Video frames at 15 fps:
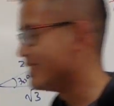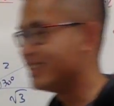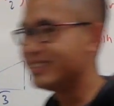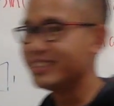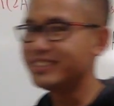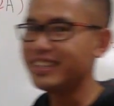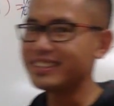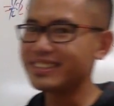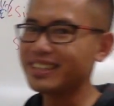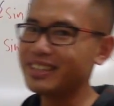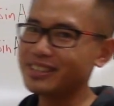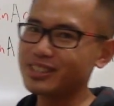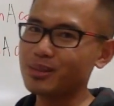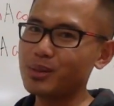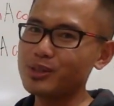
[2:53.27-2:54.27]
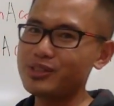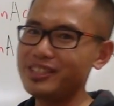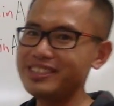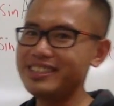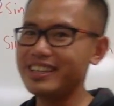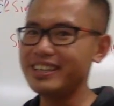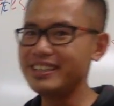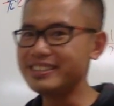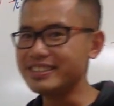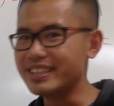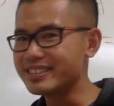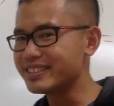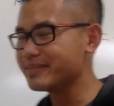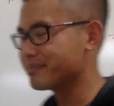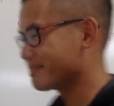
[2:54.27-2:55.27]
this is it. So much easier, isn't
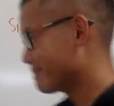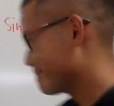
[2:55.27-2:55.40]
it?